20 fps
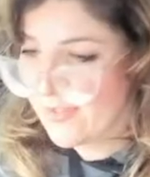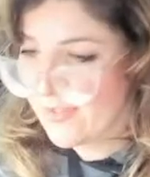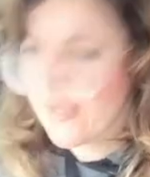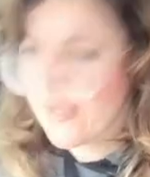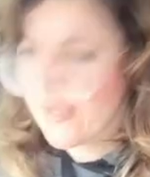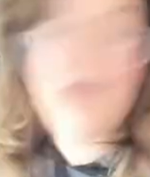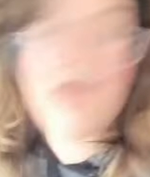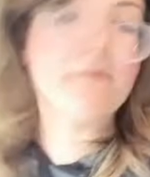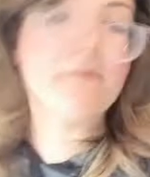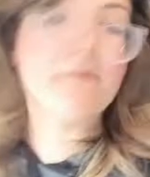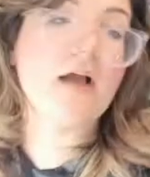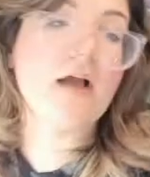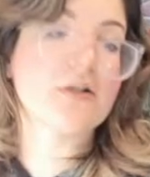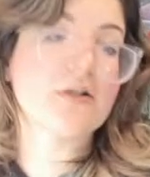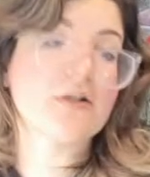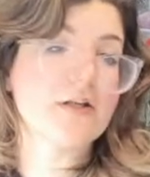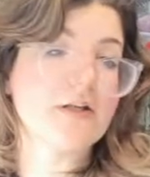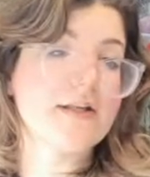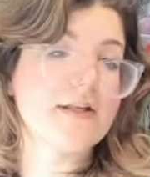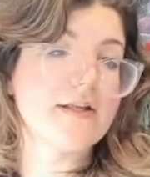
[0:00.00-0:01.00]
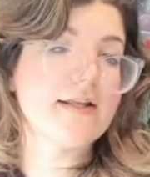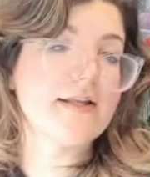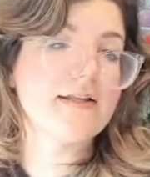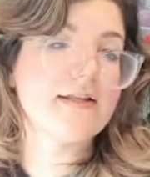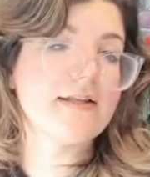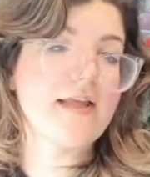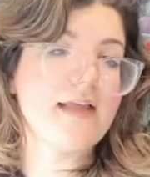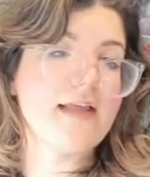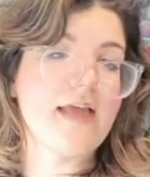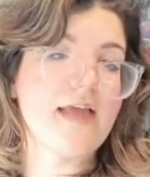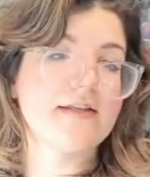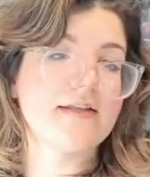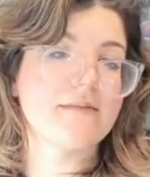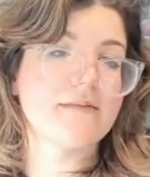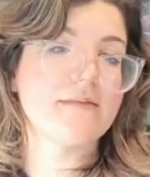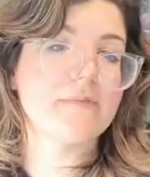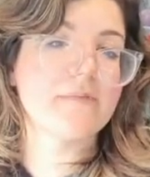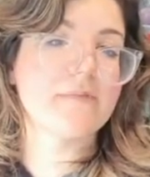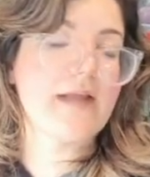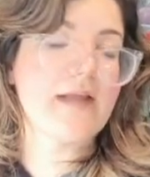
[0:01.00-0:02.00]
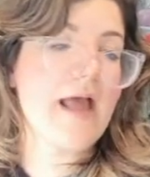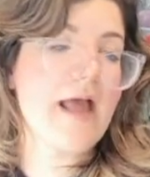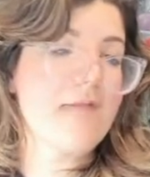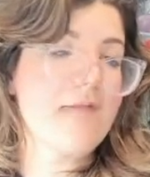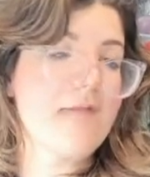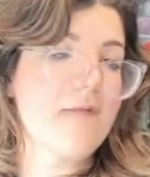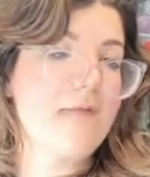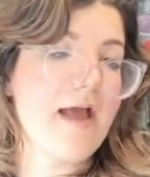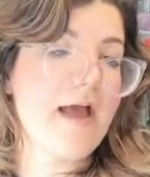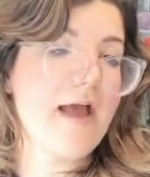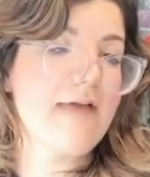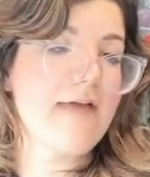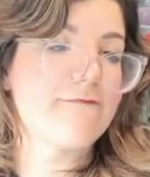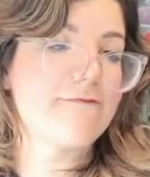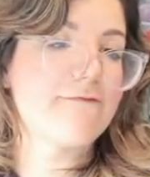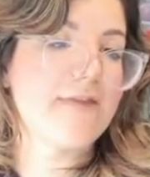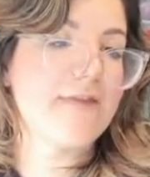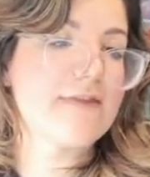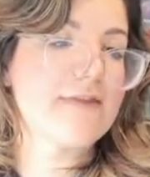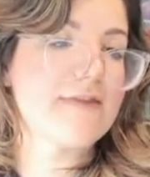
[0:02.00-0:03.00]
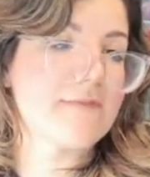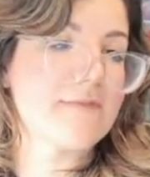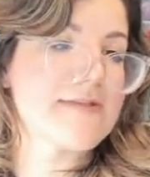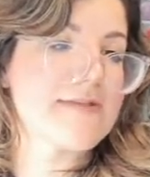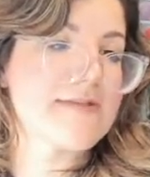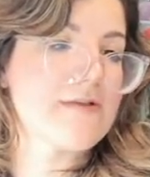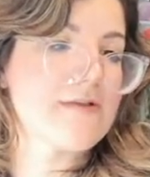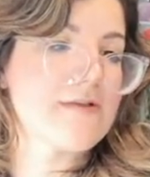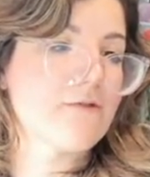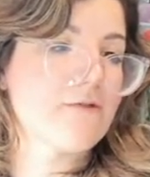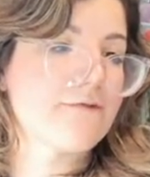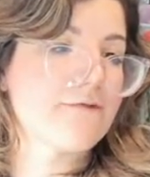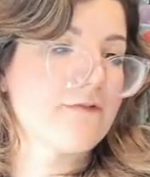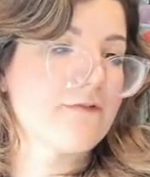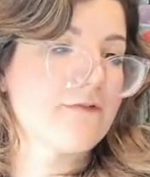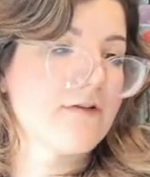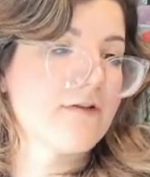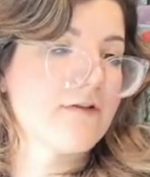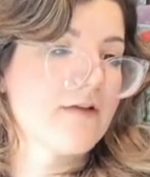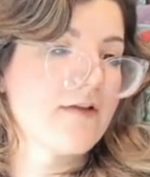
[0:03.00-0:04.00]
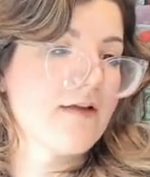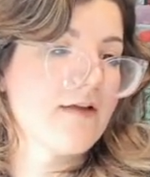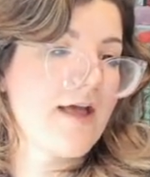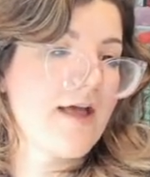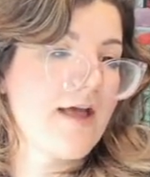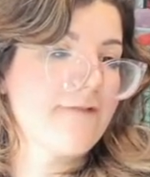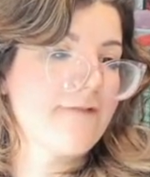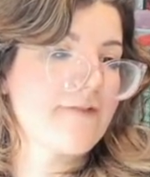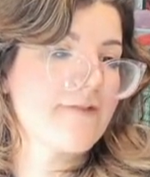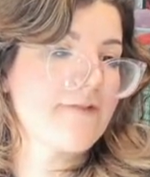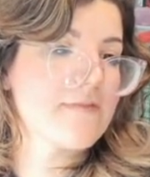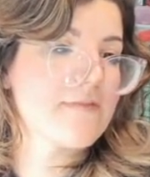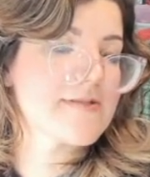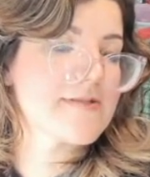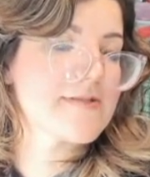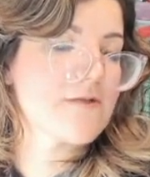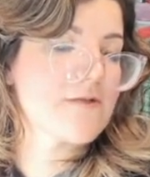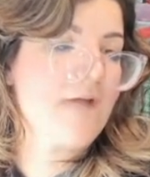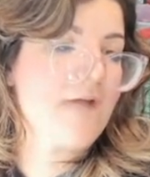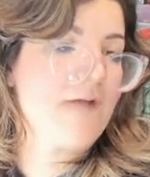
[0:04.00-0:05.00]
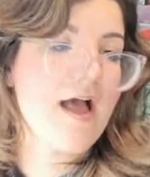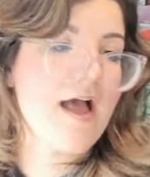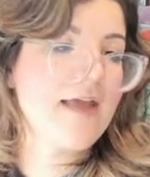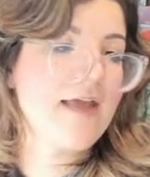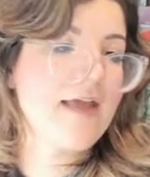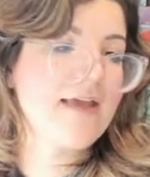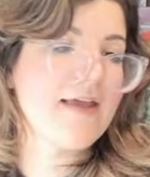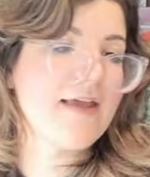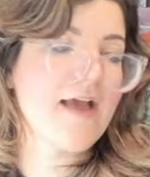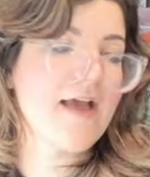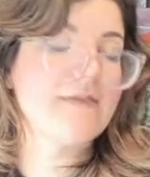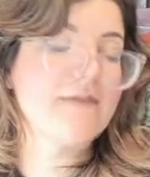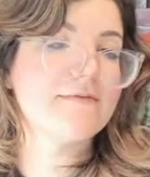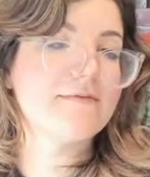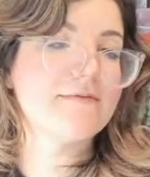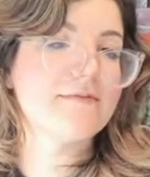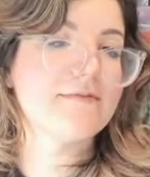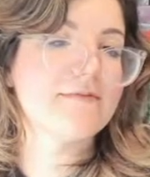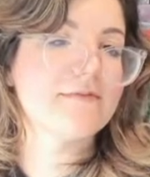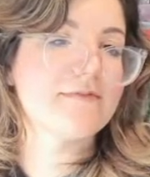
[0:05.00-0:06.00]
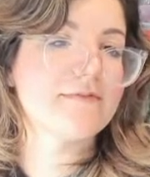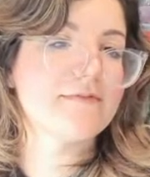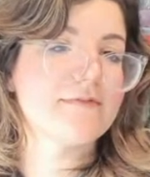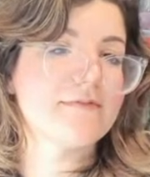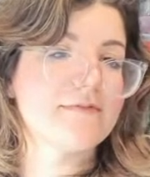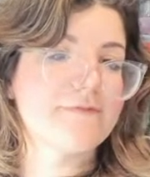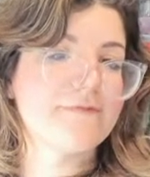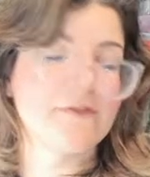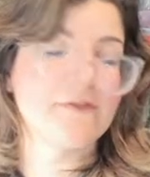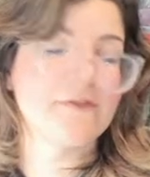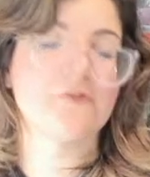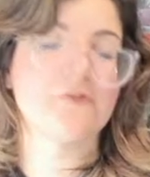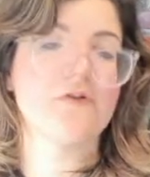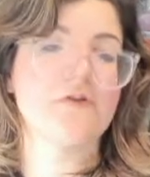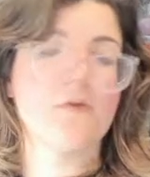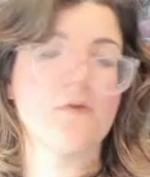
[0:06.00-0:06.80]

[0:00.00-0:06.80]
am not good at it yet, but I have faith in myself. I feel you, though,